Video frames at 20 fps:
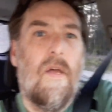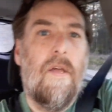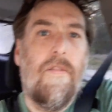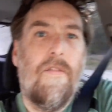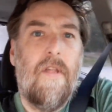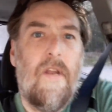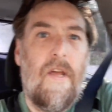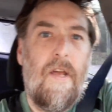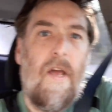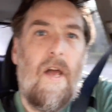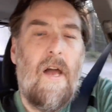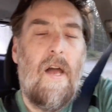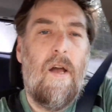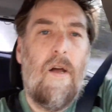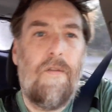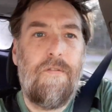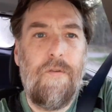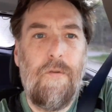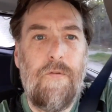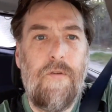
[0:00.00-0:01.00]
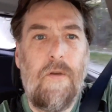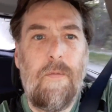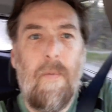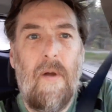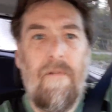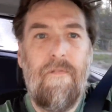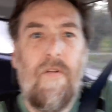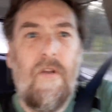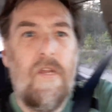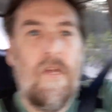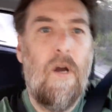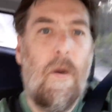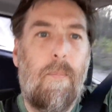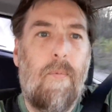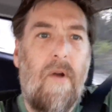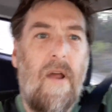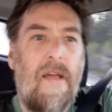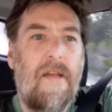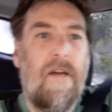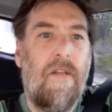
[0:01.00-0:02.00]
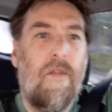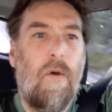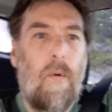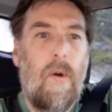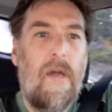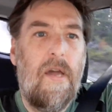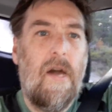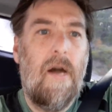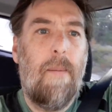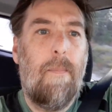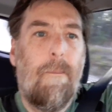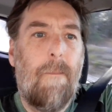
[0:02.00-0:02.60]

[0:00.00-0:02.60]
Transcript: I also took my video break on the way up.